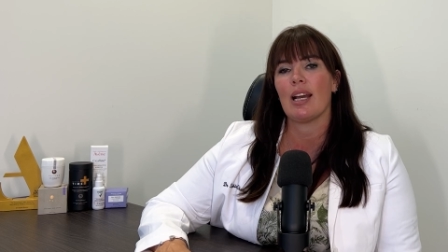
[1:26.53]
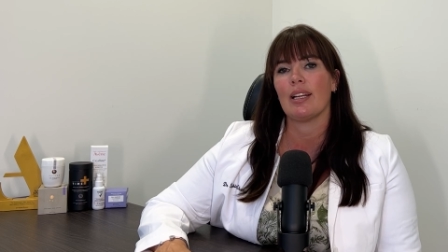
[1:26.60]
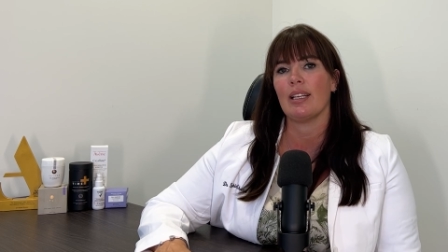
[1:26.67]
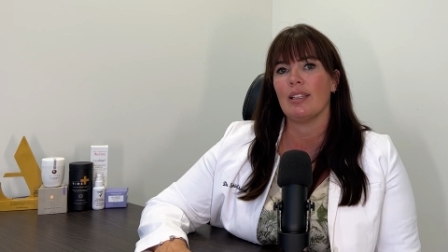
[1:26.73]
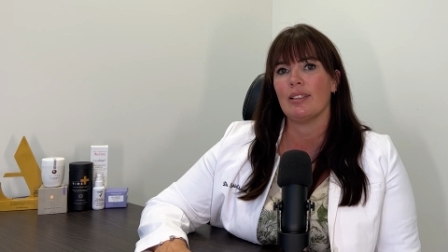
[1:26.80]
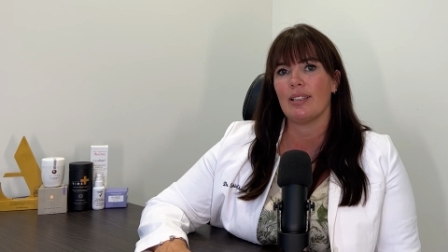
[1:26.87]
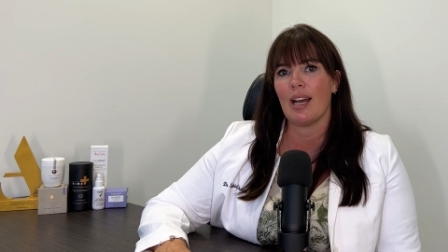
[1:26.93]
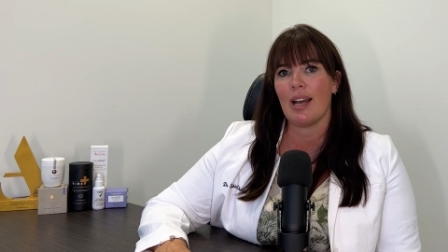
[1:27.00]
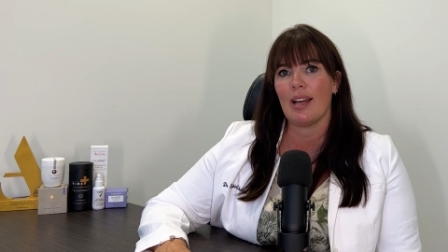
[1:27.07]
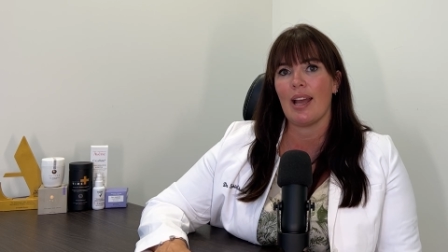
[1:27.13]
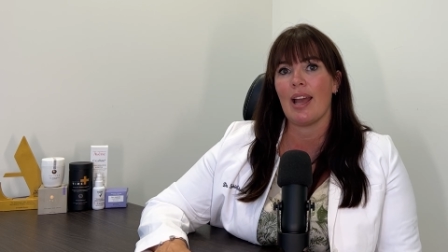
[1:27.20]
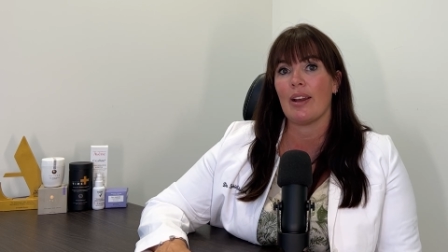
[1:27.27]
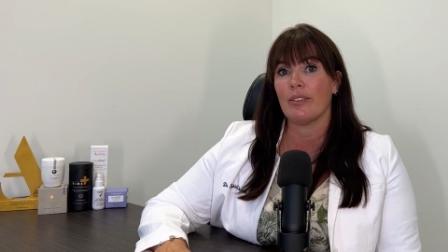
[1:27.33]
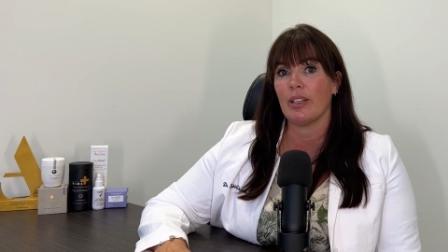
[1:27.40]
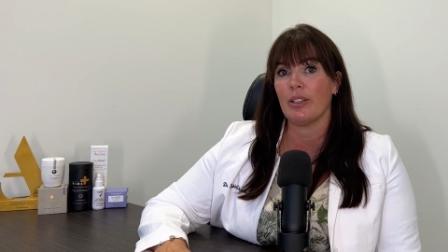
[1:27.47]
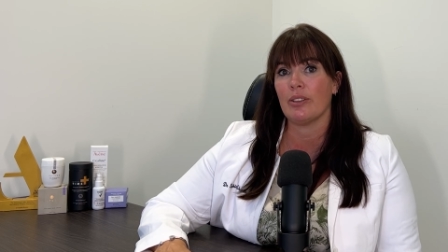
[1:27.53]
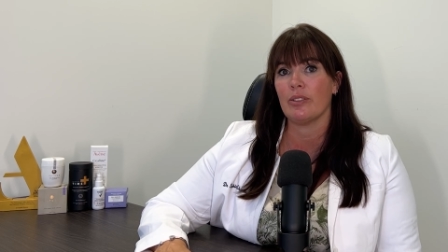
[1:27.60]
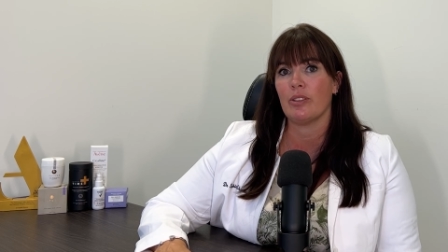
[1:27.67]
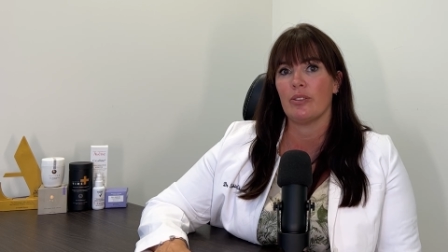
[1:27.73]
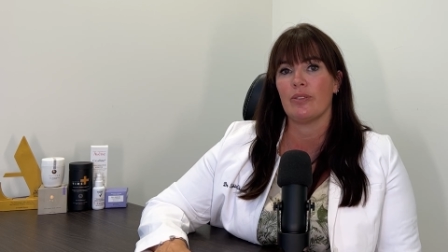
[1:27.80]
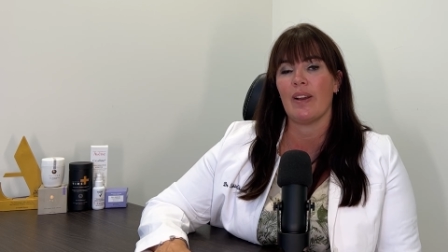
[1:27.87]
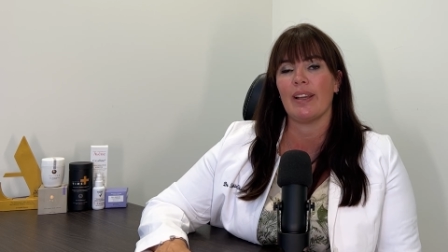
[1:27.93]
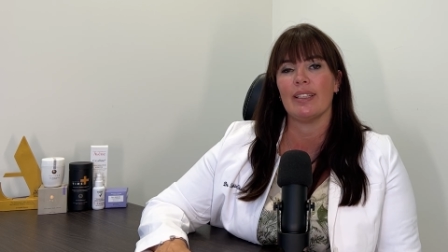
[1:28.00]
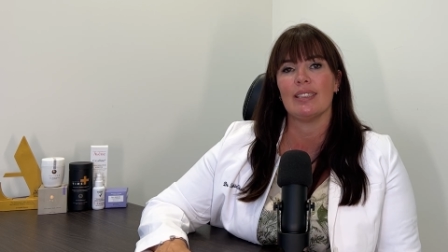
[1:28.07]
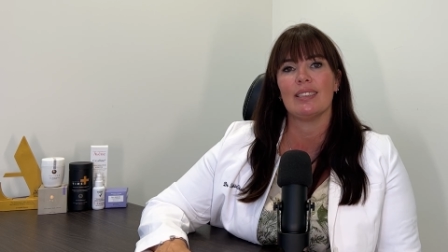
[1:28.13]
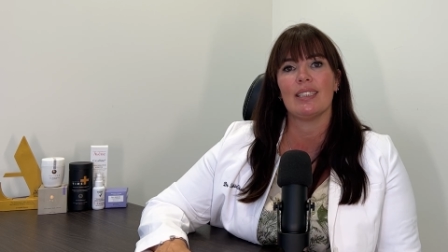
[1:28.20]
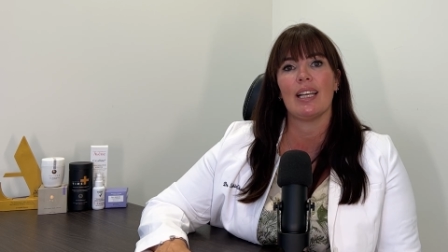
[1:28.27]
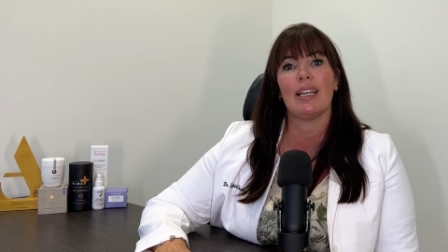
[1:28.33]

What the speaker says: and in that area of the face.